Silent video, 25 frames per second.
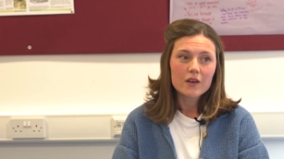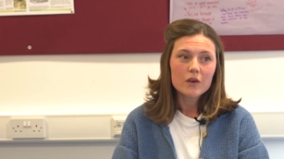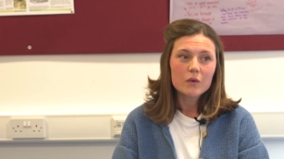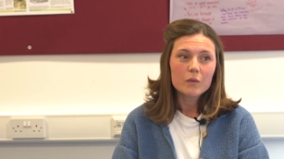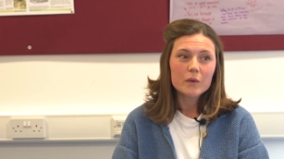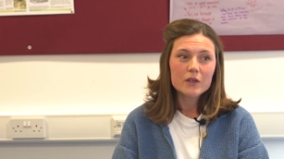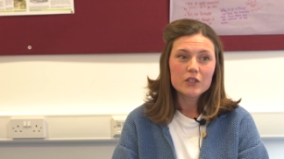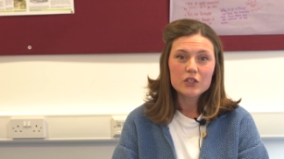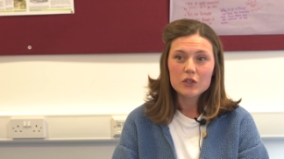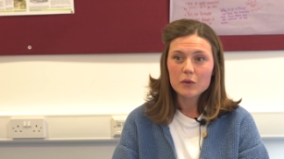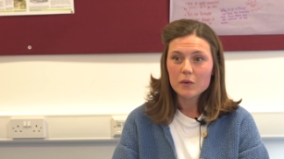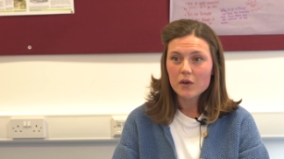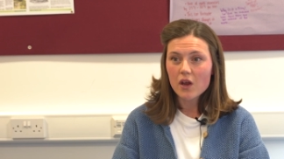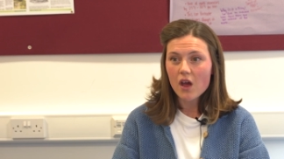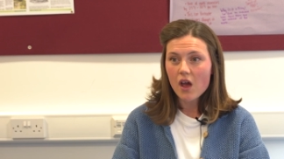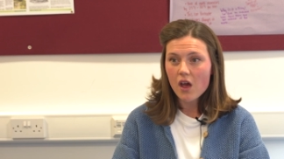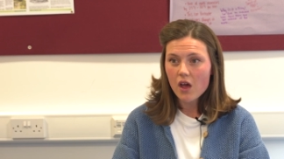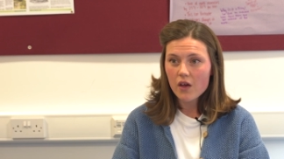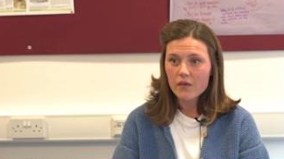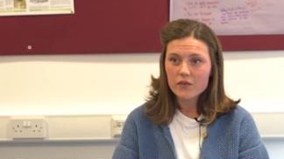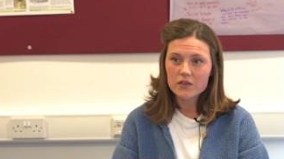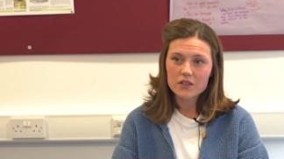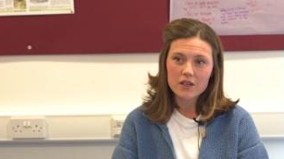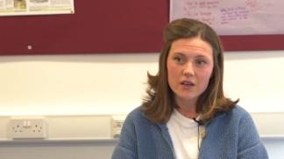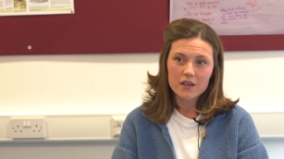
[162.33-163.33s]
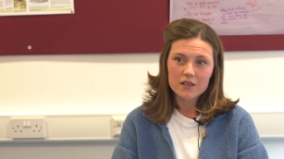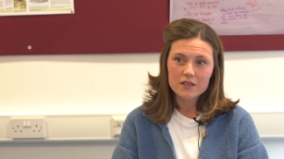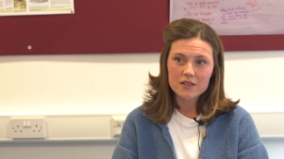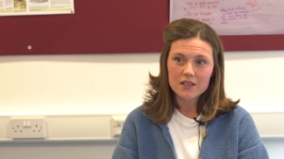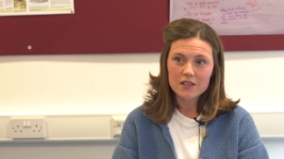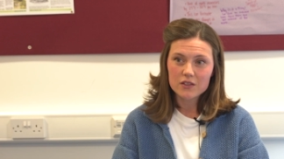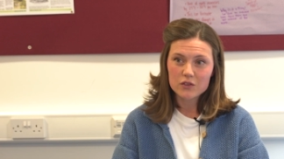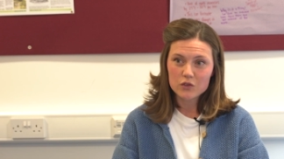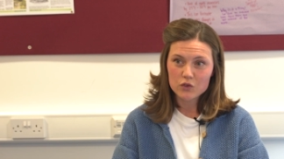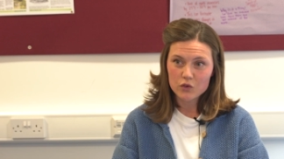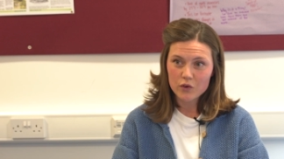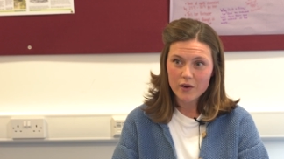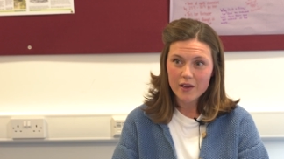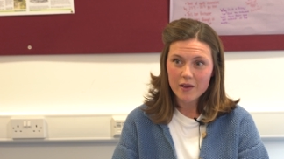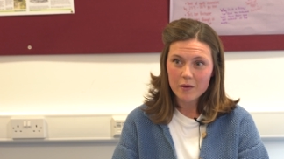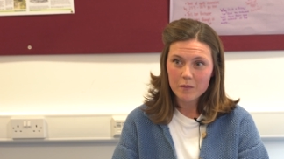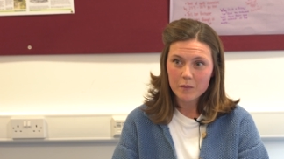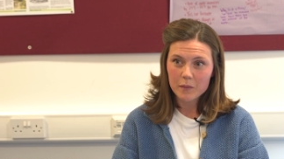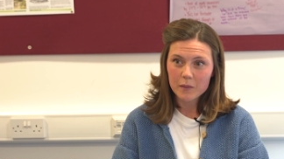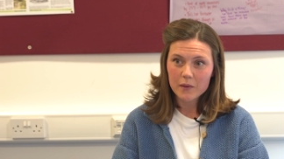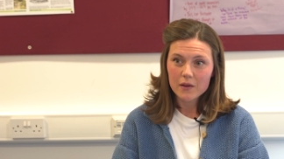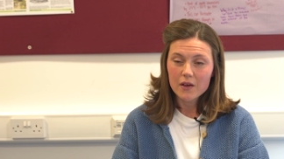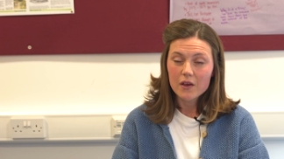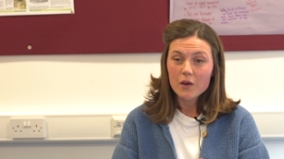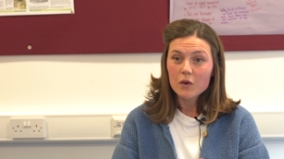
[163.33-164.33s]
we do an earth sciences trip
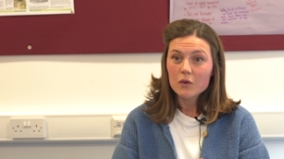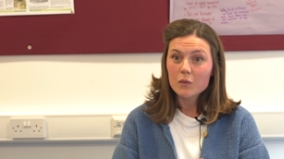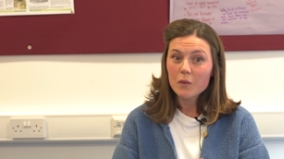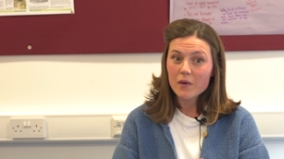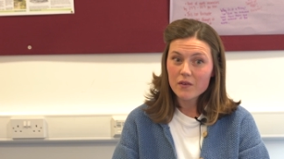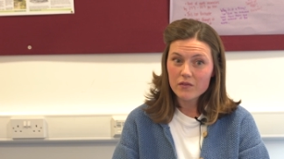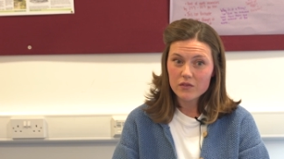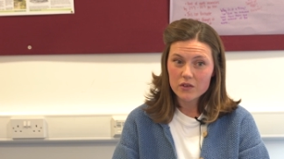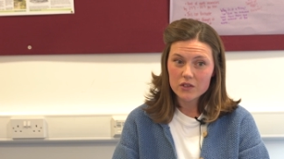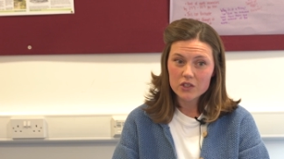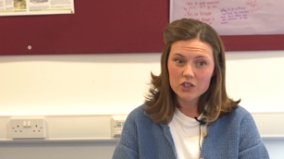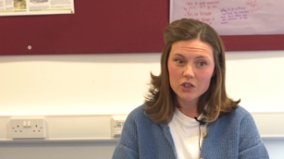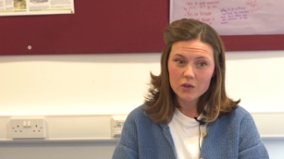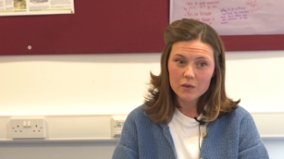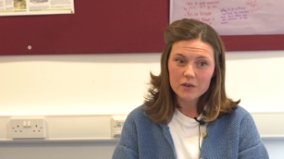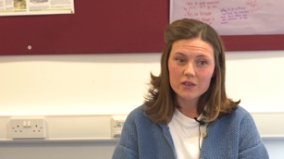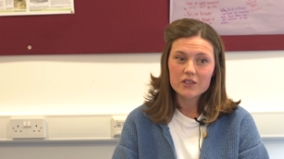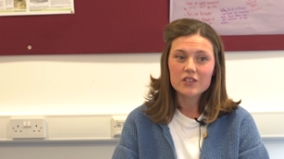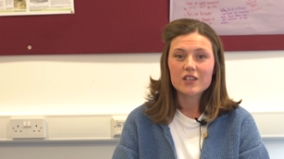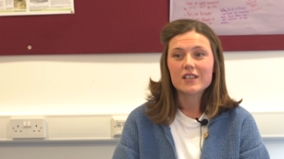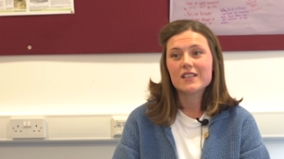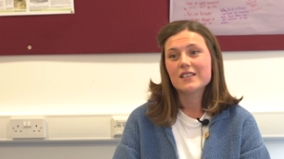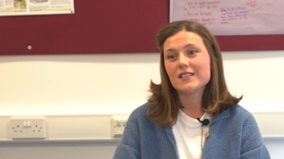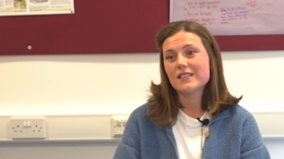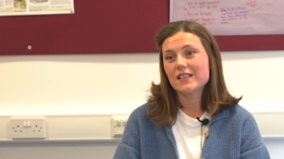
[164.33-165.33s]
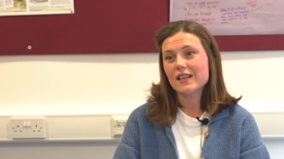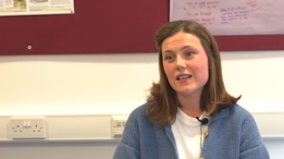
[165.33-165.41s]
with the geologists